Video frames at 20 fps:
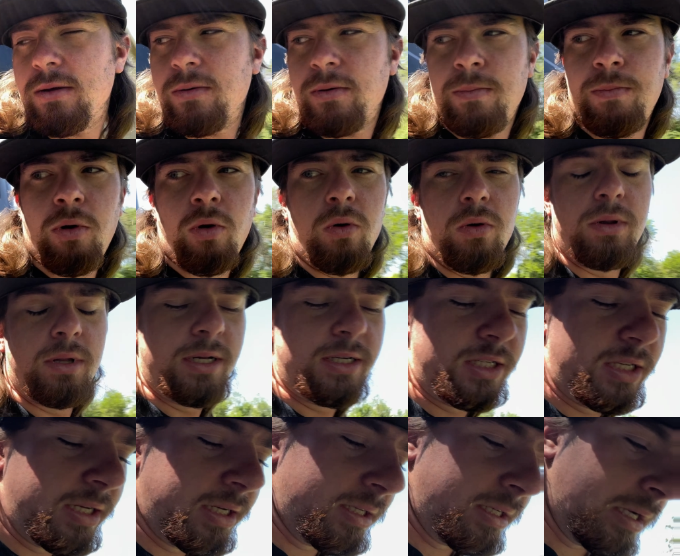We're pulling
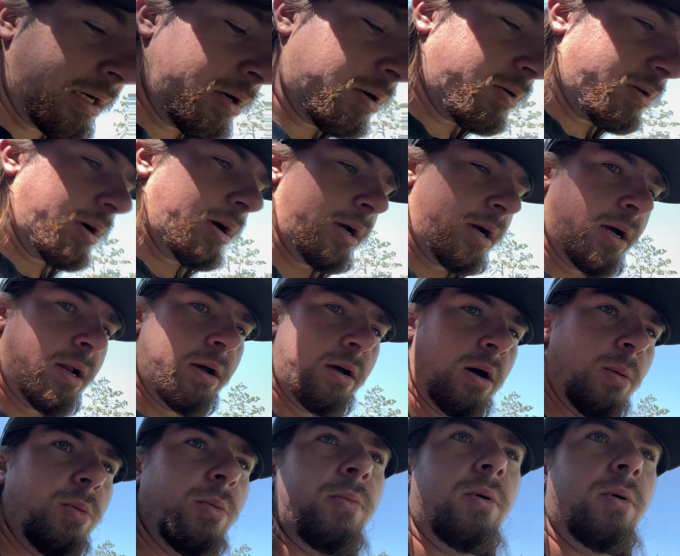these things out. I got a couple